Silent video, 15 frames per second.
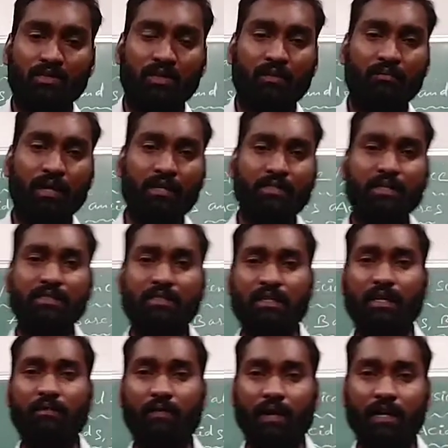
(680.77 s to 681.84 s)
So bases
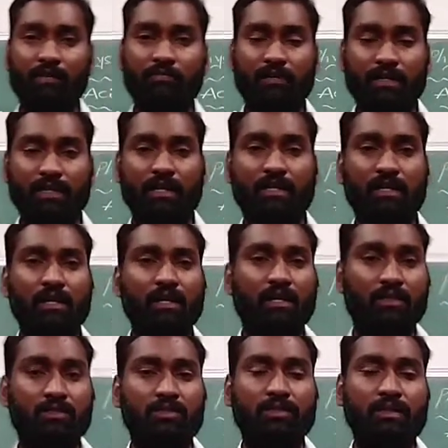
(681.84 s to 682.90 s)
can be identified that
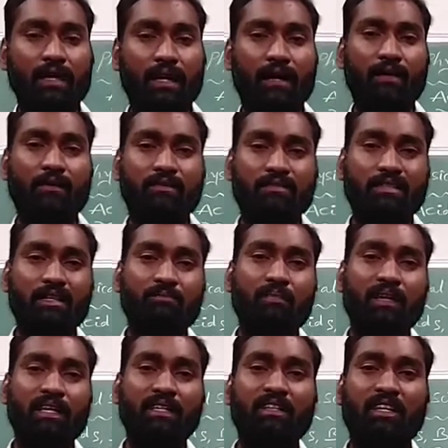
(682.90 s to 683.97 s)
they are
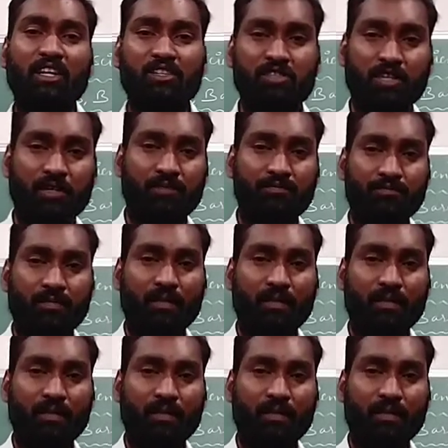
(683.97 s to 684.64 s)
slippery in nature.